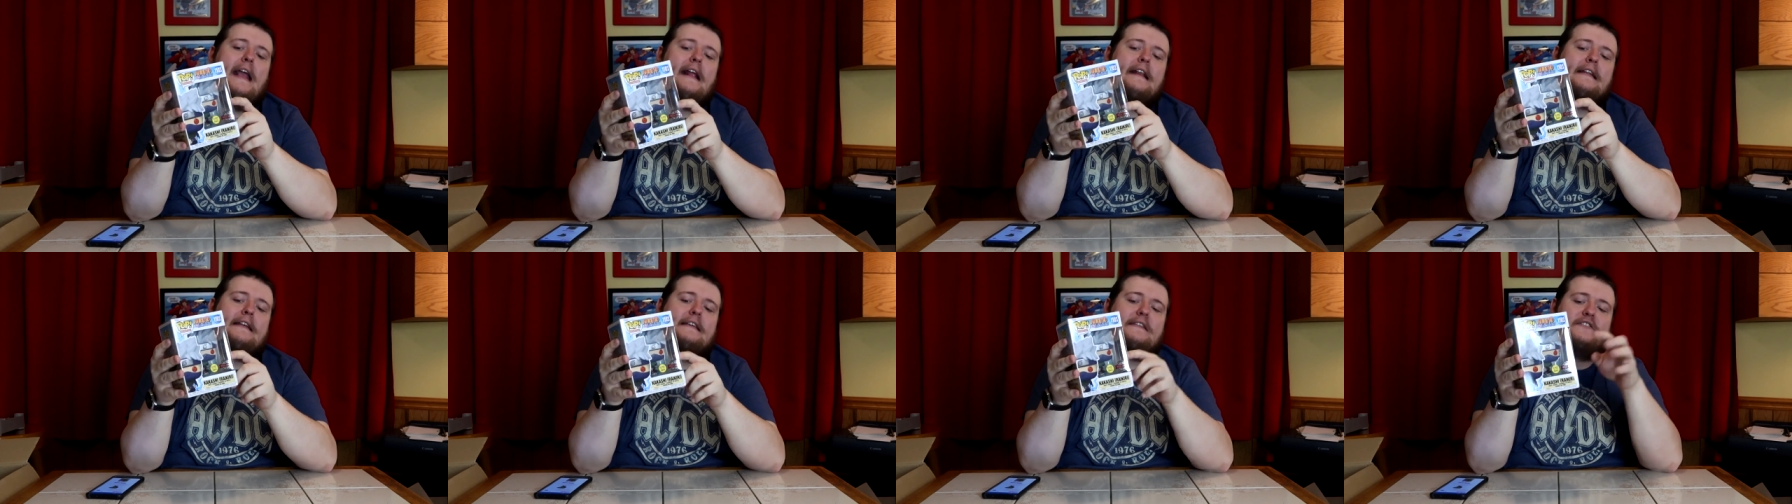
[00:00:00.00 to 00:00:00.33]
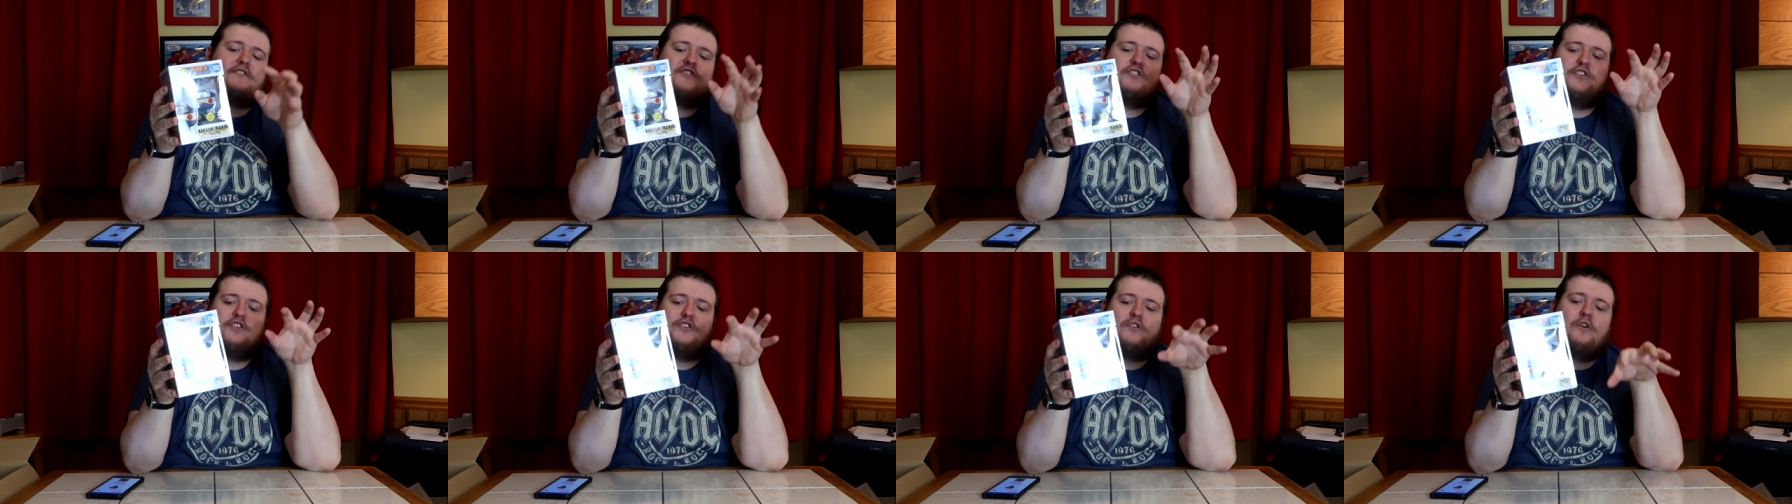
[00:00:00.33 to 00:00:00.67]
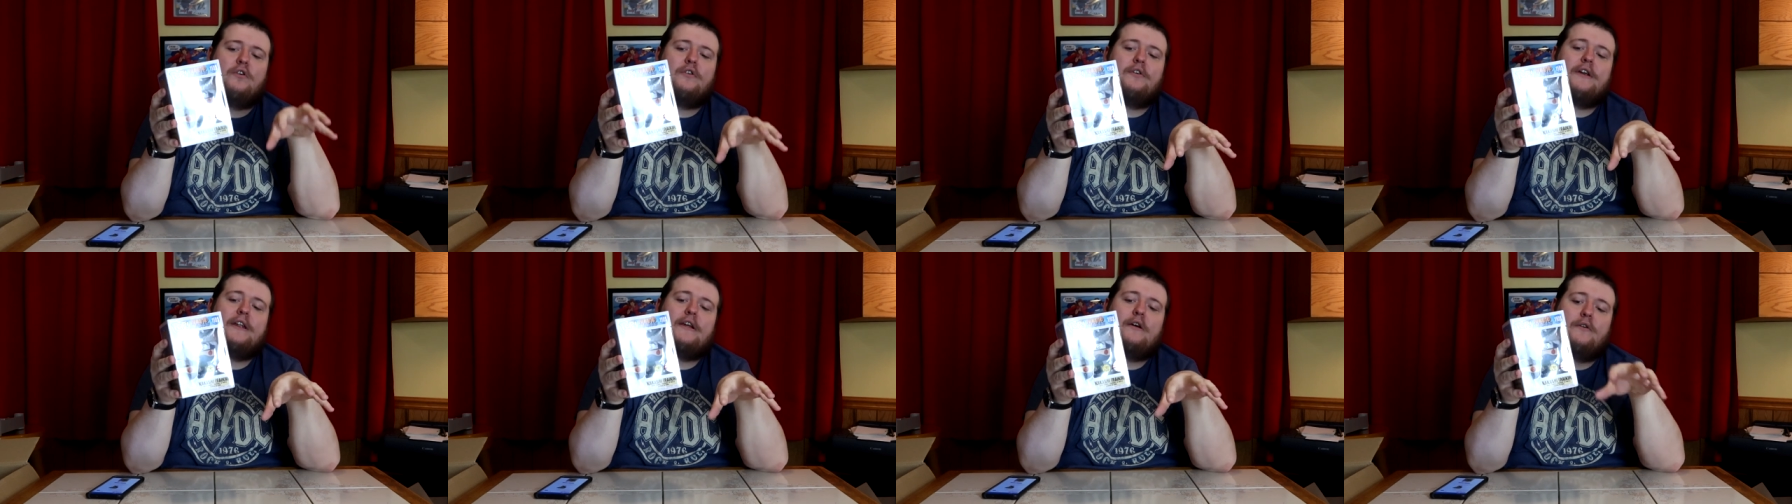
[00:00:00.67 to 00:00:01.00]
and his
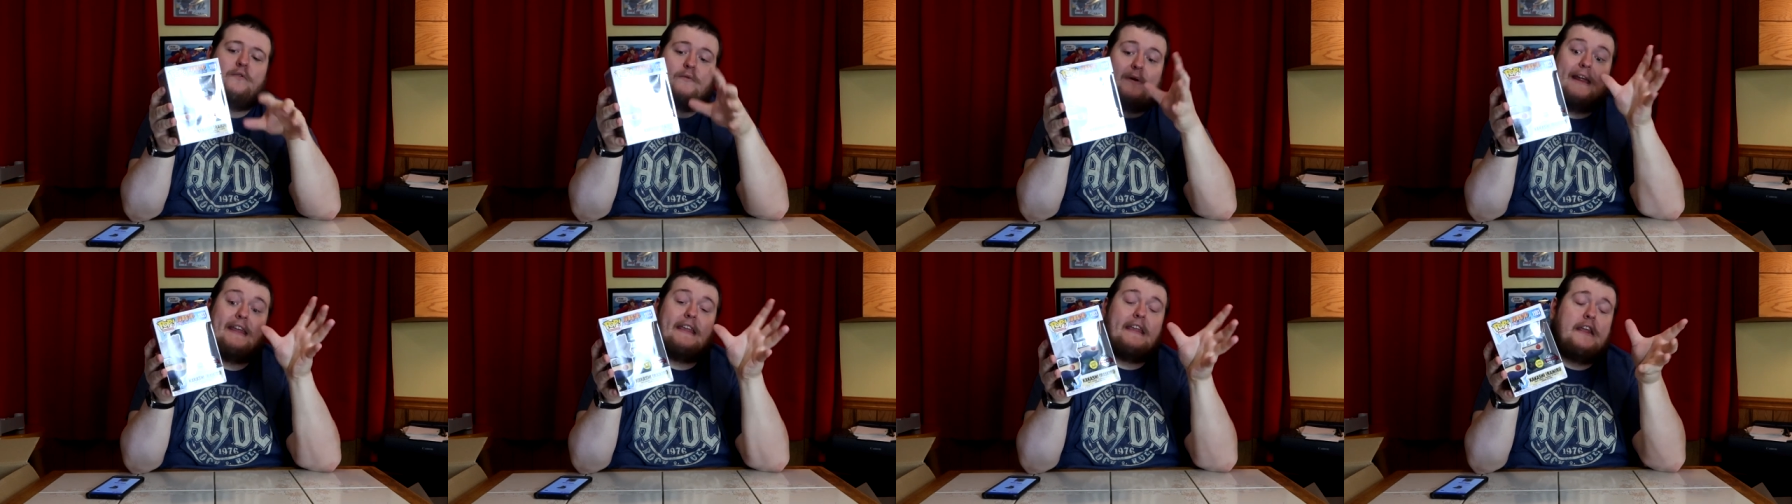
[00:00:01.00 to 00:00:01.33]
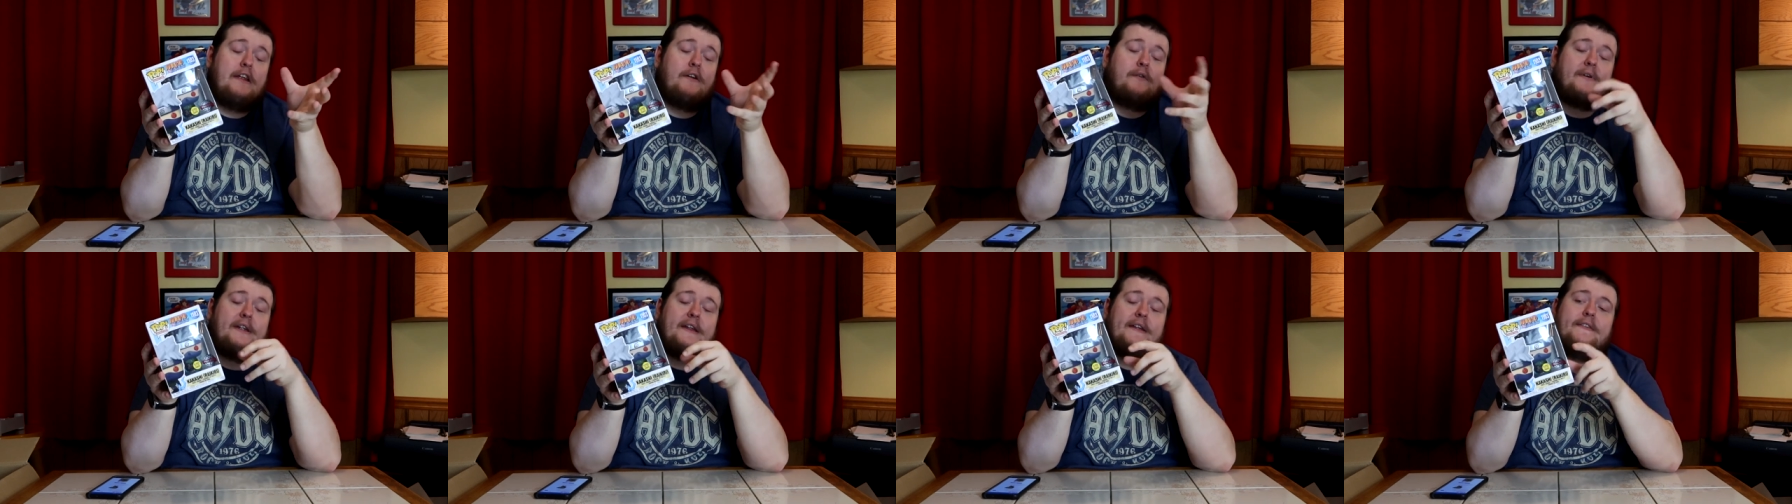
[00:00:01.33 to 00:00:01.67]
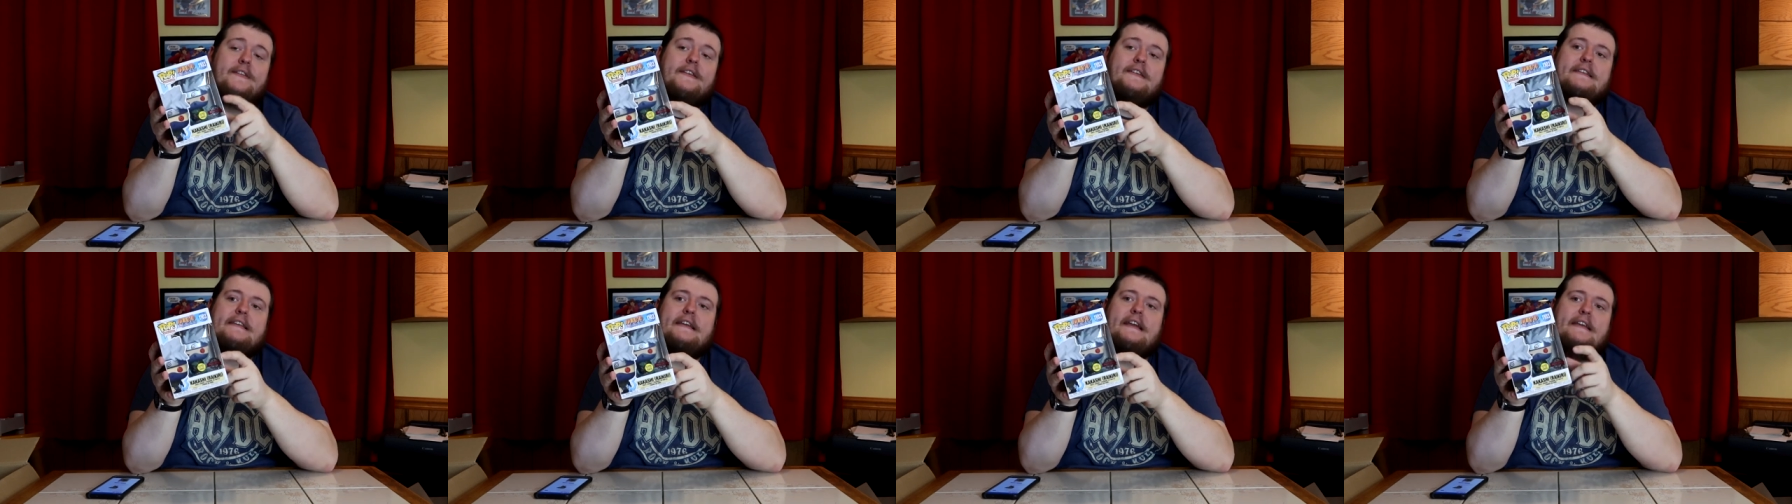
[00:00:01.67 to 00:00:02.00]
Chidori, or Raikiri in
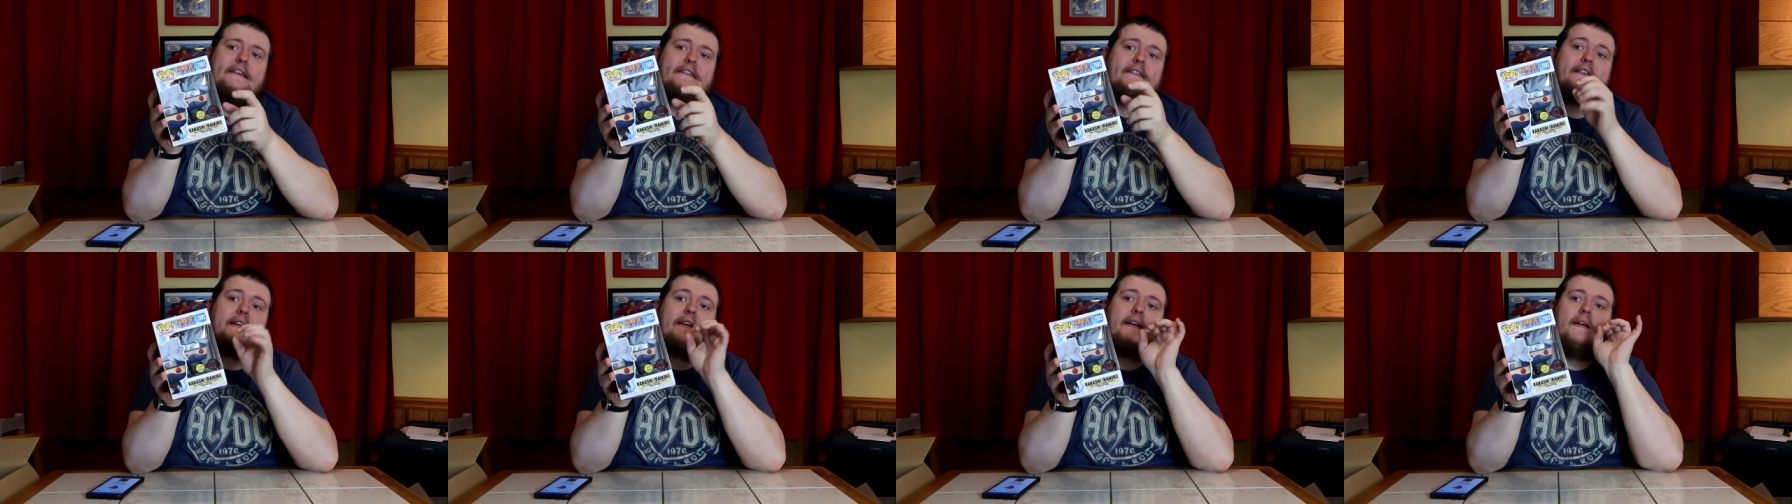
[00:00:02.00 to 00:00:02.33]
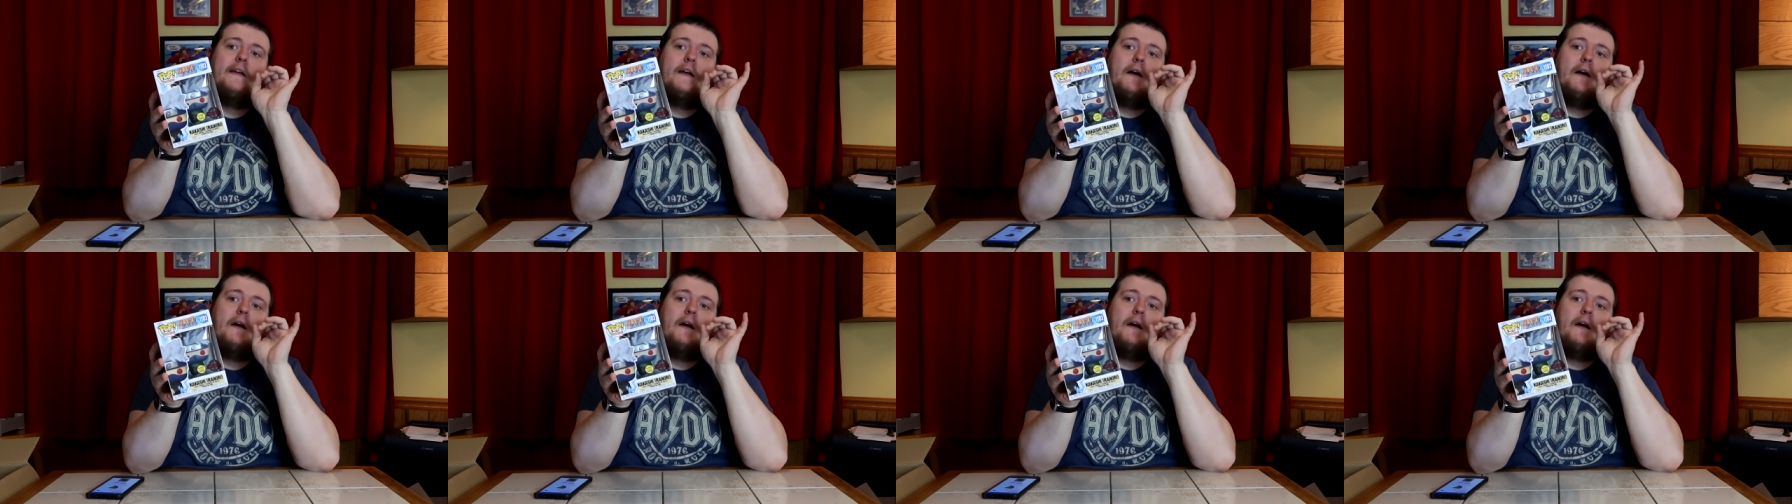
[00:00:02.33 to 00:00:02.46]
this case,